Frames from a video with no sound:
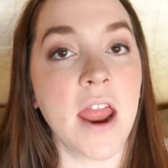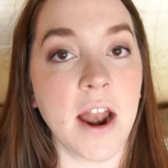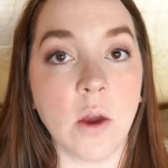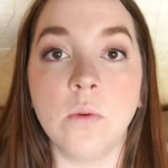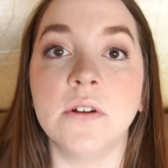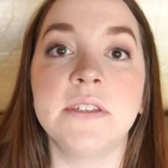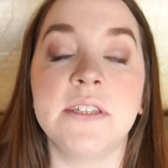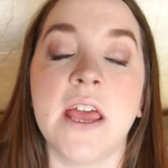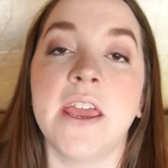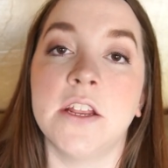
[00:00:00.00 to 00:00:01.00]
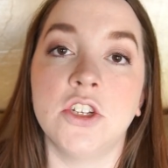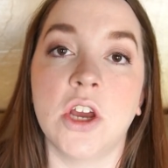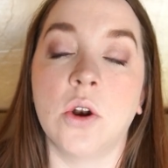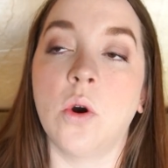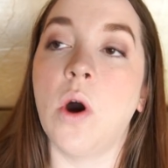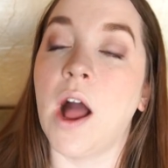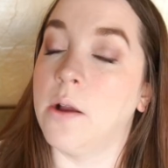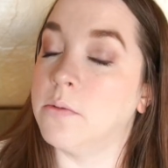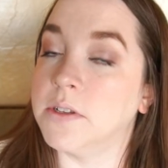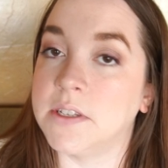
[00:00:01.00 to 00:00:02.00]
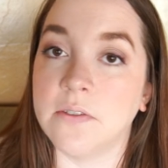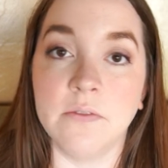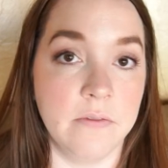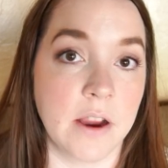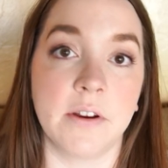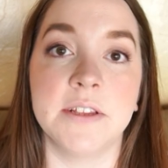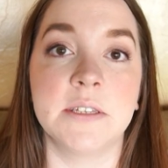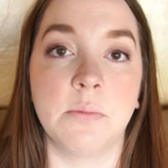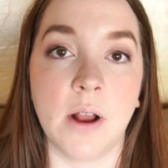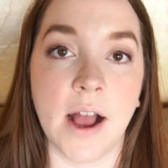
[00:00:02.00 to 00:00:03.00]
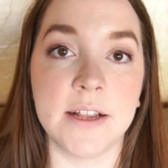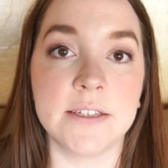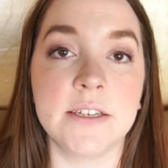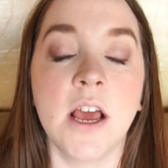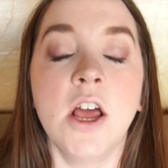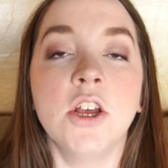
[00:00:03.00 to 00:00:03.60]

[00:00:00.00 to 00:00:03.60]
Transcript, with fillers: And I will say in general, I was very surprised.